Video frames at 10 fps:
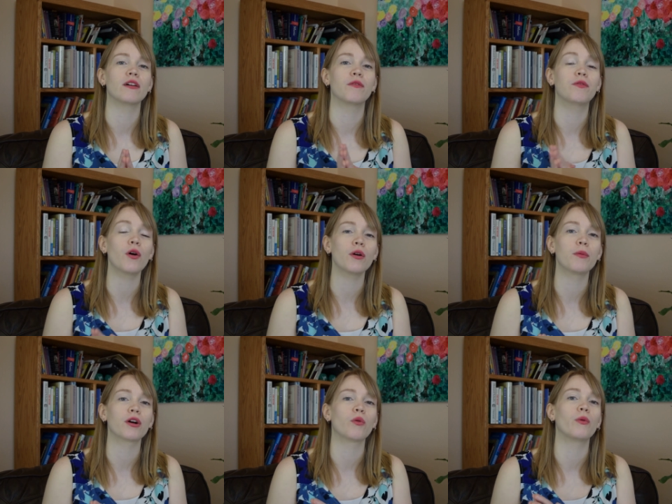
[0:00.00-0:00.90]
photo
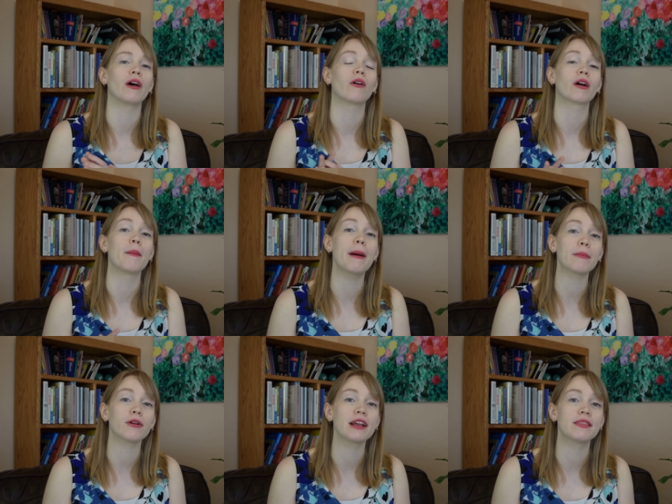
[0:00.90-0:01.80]
book will
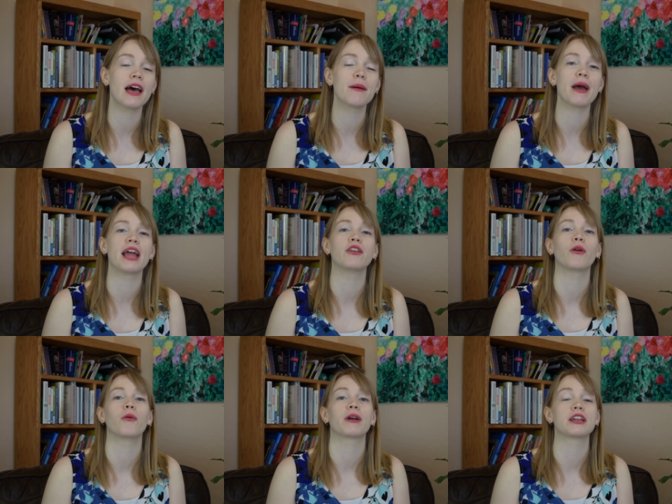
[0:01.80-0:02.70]
commemorate them and
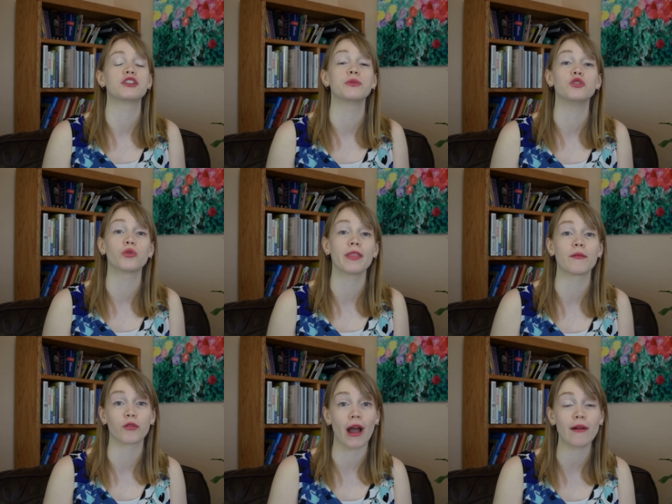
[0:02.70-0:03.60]
you'll get to enjoy them
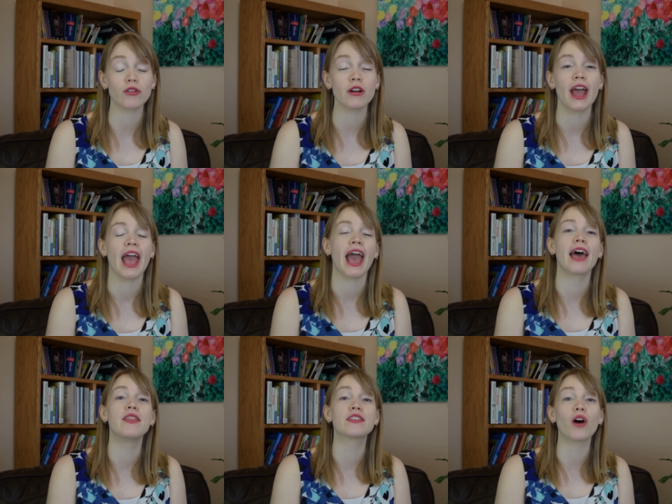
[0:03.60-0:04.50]
forever.
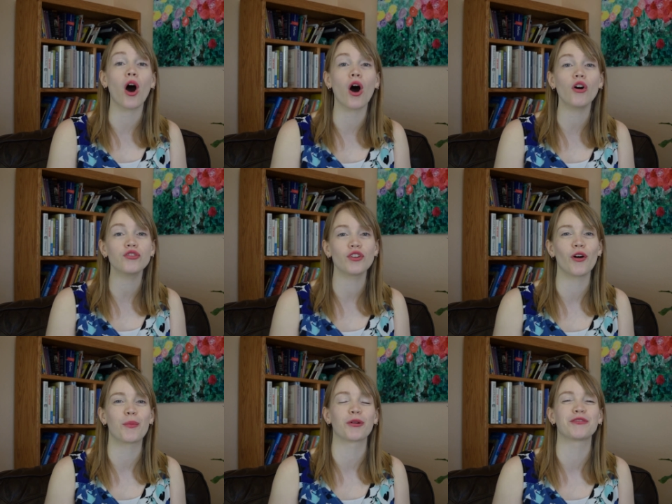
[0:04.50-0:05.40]
And this
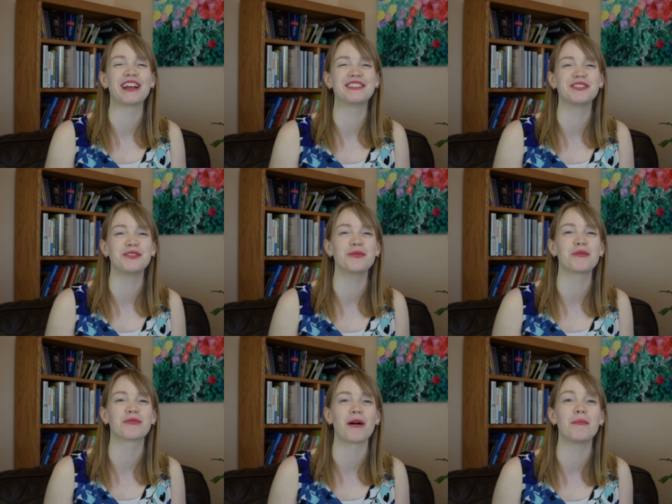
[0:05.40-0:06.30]
also prevents you
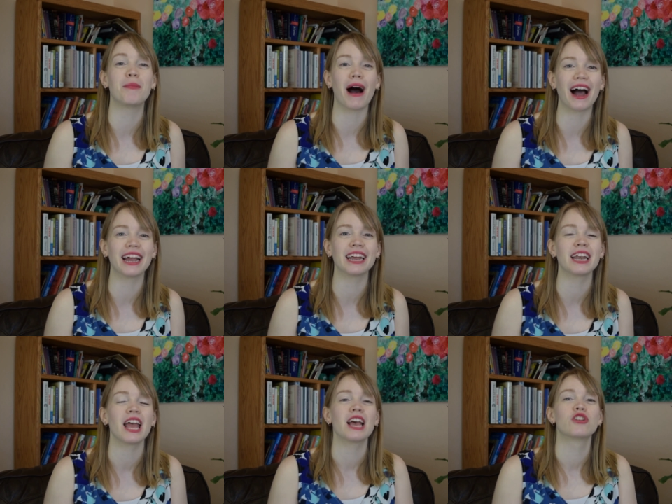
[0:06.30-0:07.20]
from buying
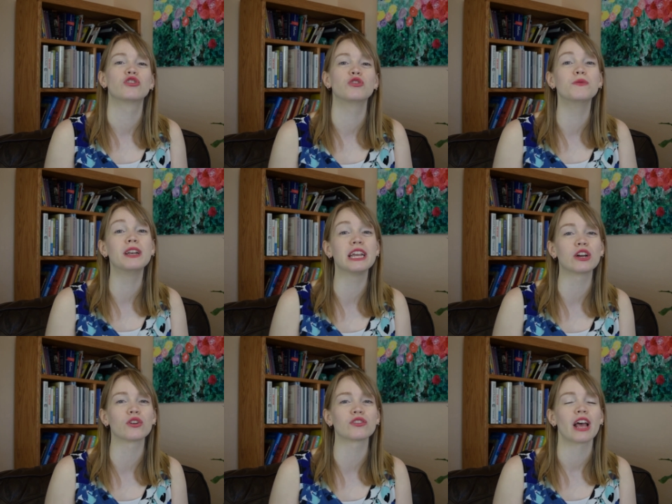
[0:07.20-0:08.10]

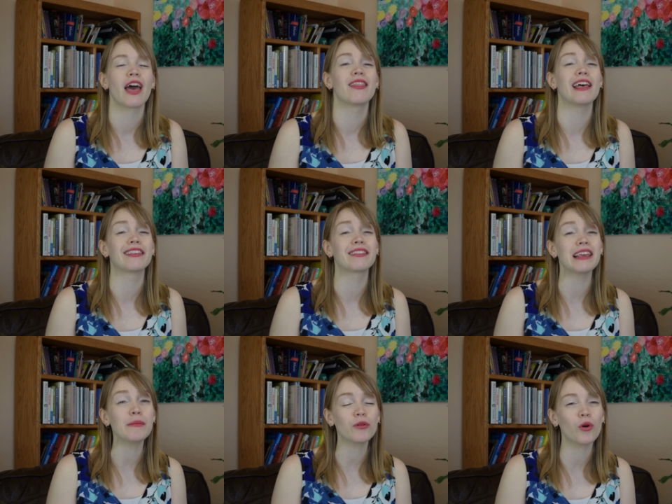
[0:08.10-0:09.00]
souvenirs that
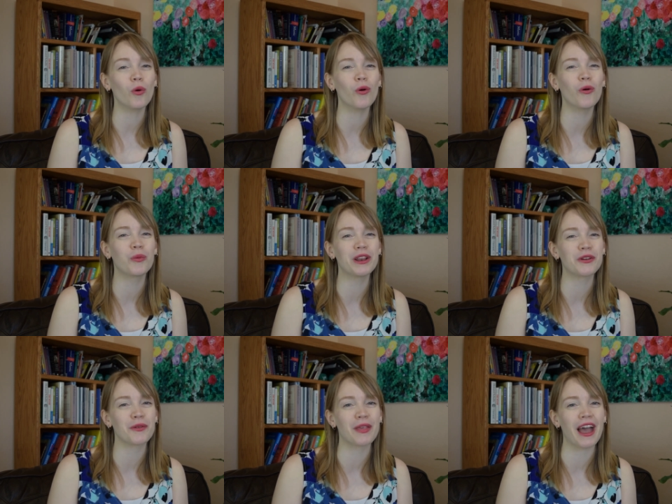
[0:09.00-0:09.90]
seem cool when
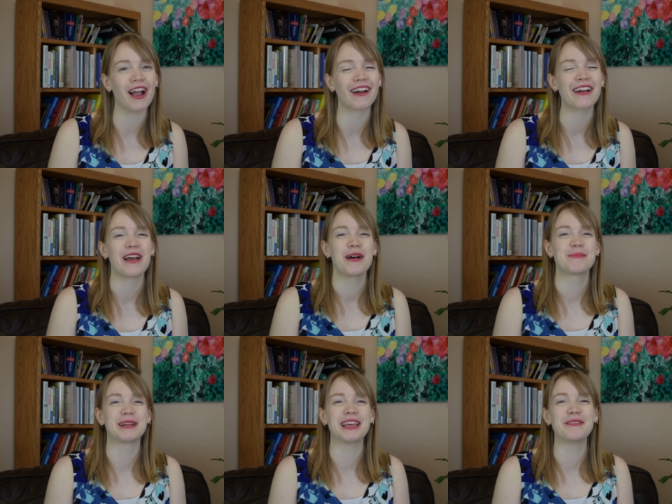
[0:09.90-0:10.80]
you're there,
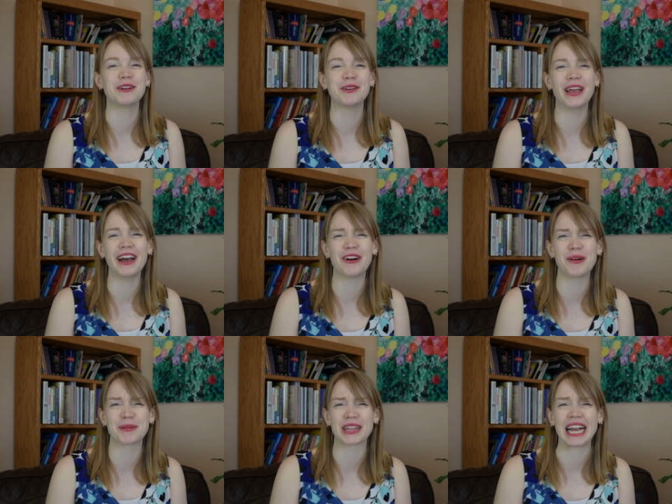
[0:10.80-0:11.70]
but then when you get
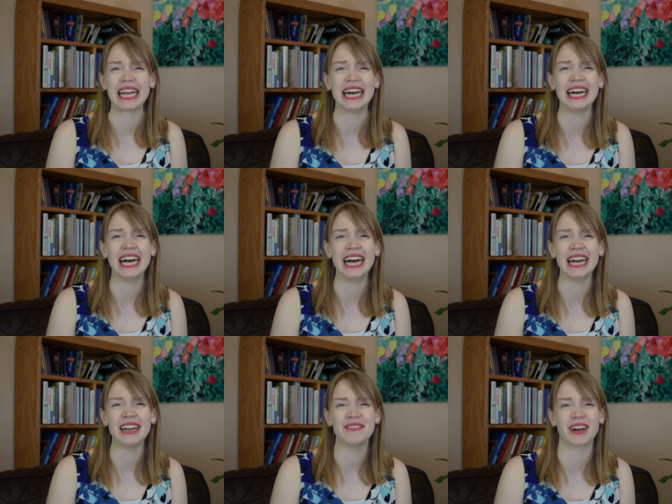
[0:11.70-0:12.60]
home you're like,
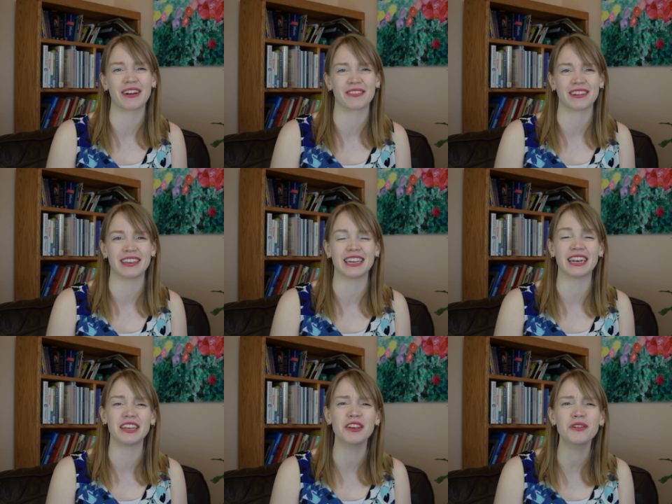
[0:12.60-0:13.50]
I'm not really going
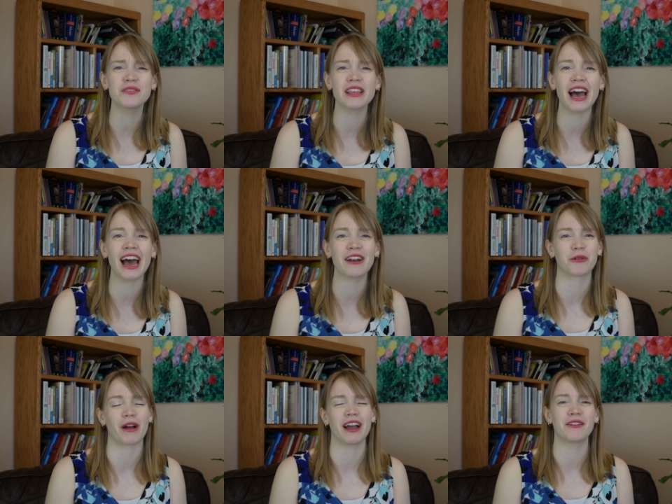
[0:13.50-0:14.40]
to use that,
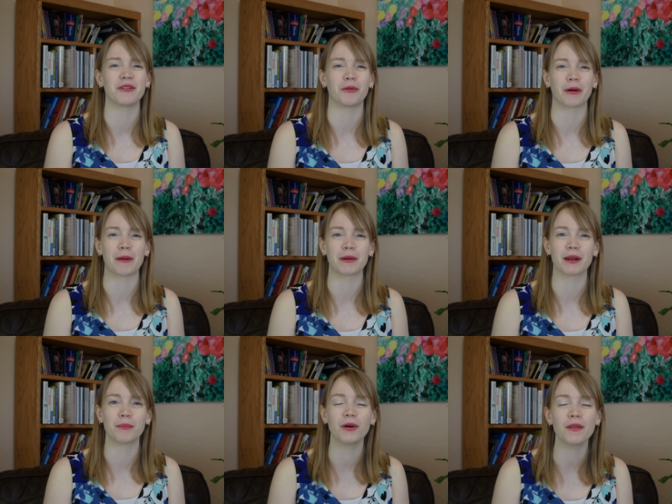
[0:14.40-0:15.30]
or I don't know where I'm going
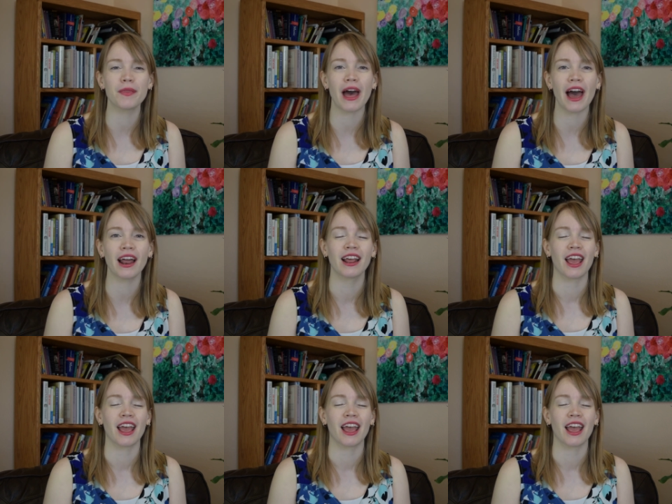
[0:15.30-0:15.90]
to put that,